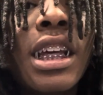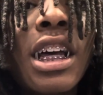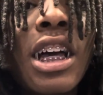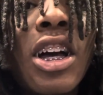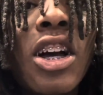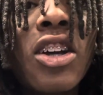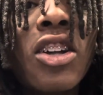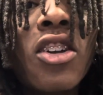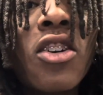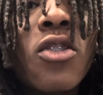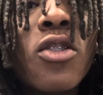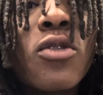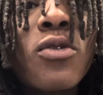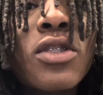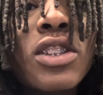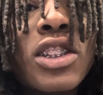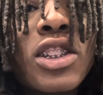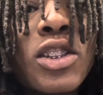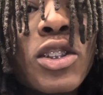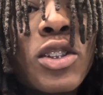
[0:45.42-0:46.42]
Although it
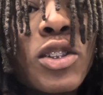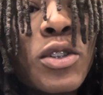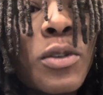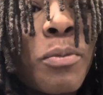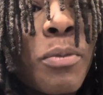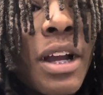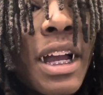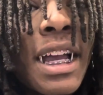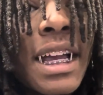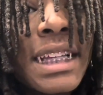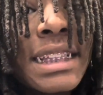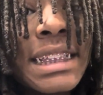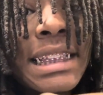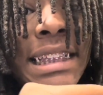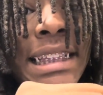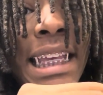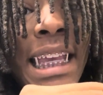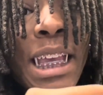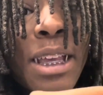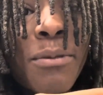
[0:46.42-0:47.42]
was a surprise
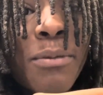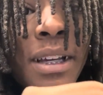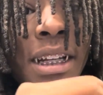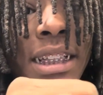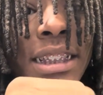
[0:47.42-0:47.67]
attack by the